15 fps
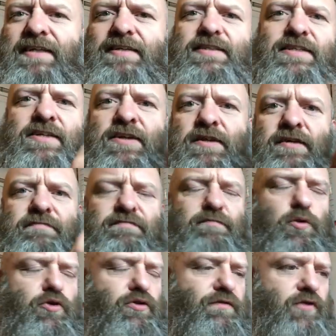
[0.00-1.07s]
He's another
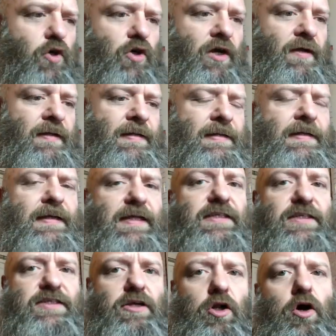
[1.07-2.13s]
motor vlogger. He
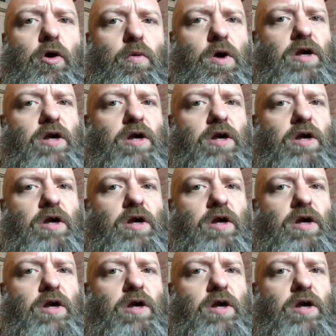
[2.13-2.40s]
does a lot of work